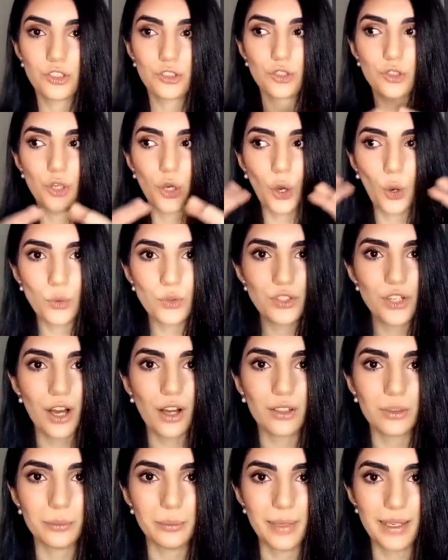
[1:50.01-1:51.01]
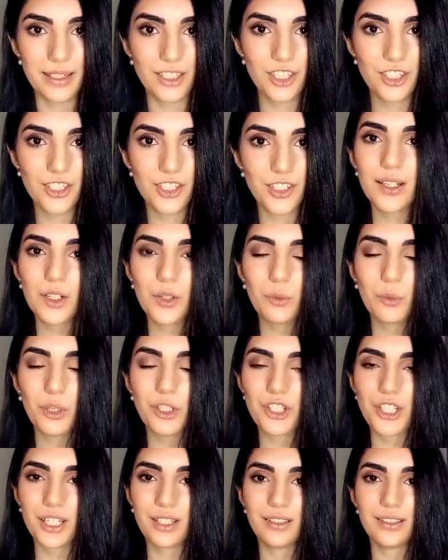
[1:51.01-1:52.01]
total mess
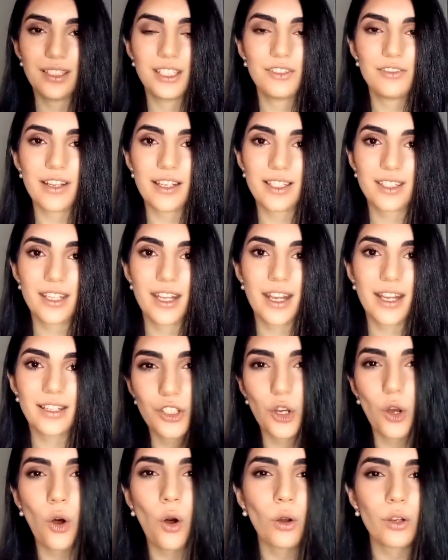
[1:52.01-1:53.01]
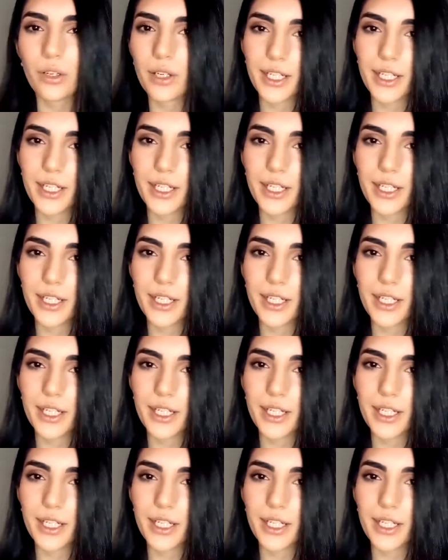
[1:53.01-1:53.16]
which can devastate all your